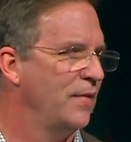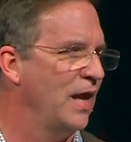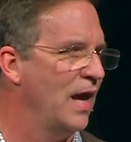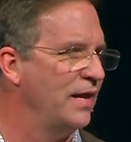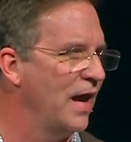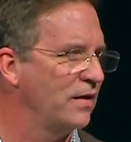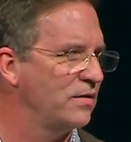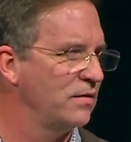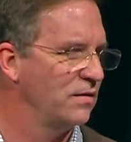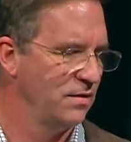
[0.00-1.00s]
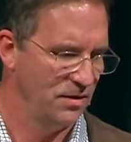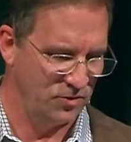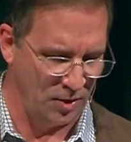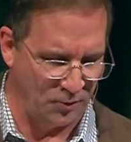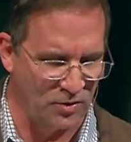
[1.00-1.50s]
And yet, the
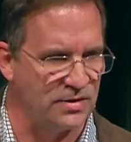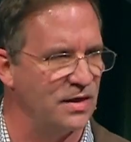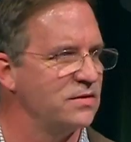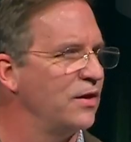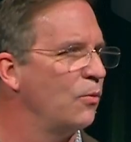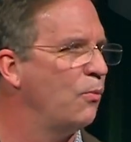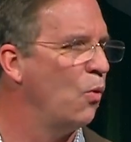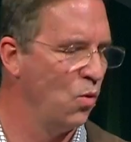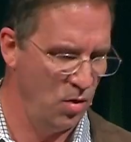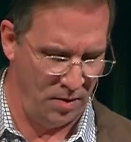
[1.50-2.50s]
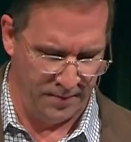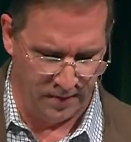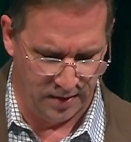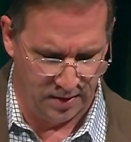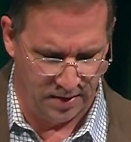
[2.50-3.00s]
scripture says they're poor
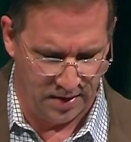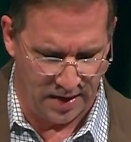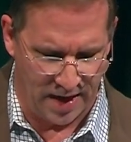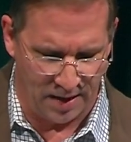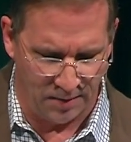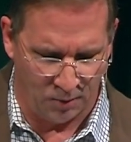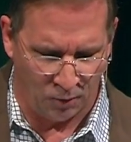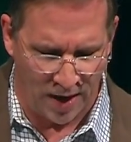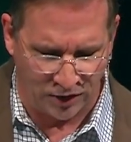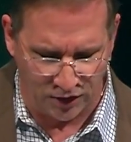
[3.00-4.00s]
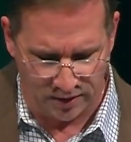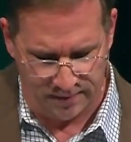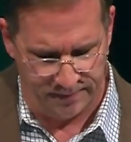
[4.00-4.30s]
and wretched.